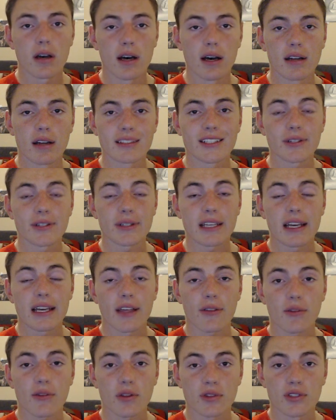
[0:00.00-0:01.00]
Terry
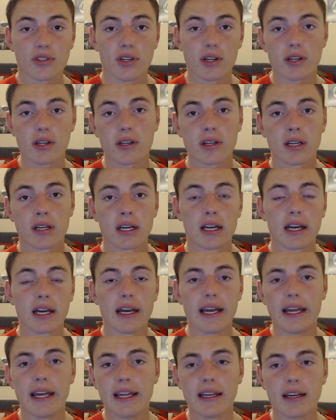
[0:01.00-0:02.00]
Kath's guitar,
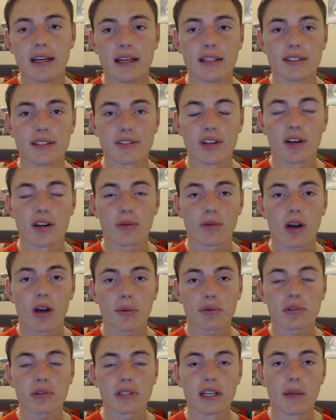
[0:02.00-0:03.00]
and
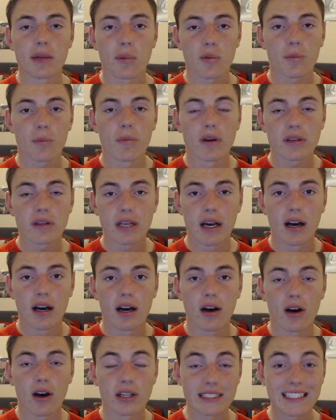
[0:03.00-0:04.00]
Robert Lamb's
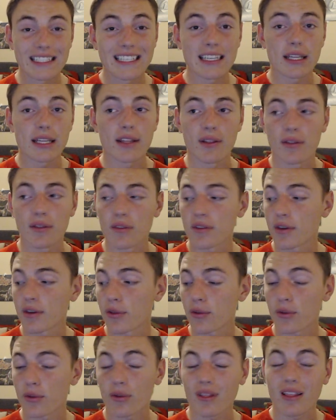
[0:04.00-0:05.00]
on keys,
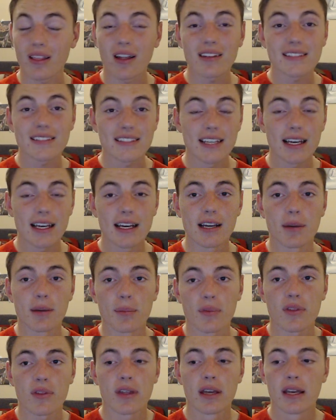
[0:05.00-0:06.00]
because there's a lot of
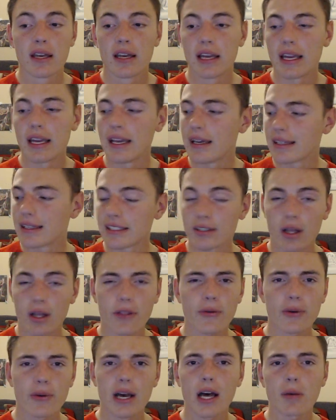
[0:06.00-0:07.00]
times, and in
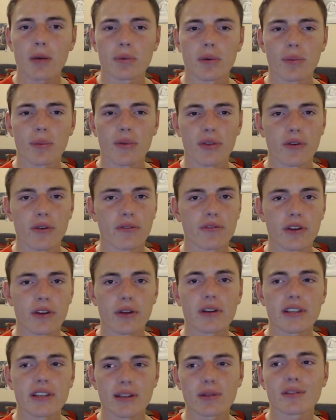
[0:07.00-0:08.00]
other albums, they're
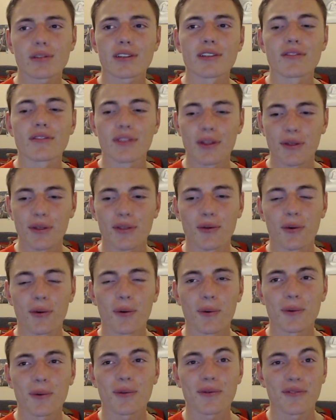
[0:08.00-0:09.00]
very guilty of this. The
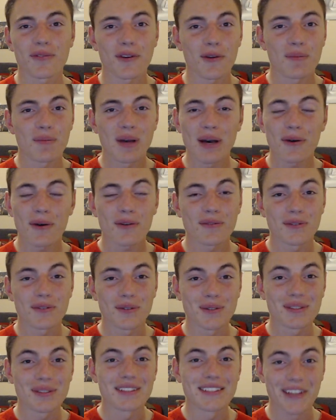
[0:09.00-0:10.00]
horns are very
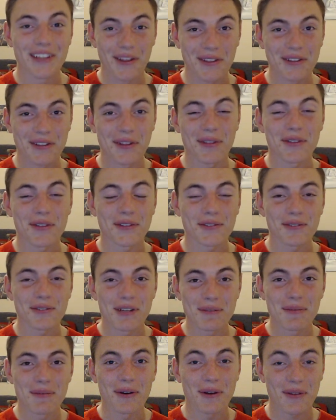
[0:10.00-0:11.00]
powerful, and yes, it is their
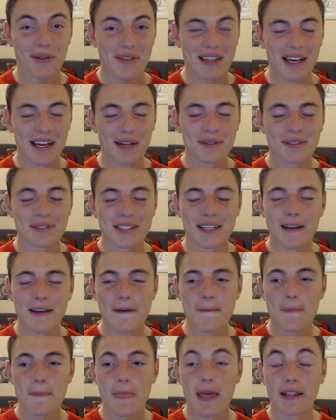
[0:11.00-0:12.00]
trademark sound,
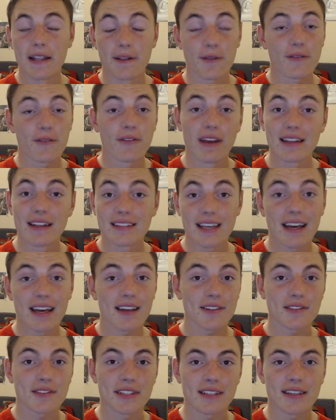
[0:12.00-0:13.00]
and it's
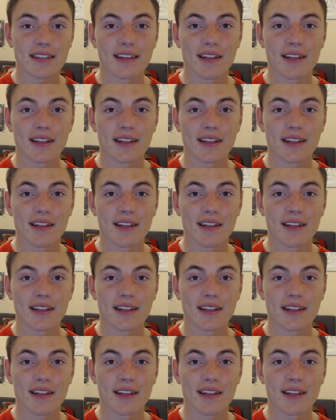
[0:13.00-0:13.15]
fantastic.